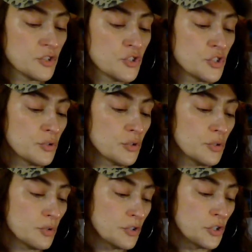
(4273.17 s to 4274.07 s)
Do
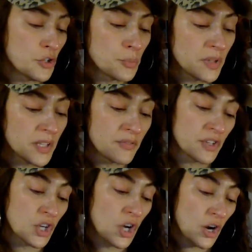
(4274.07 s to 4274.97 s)
you believe
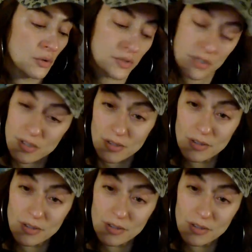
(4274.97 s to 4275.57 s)
in ghosts?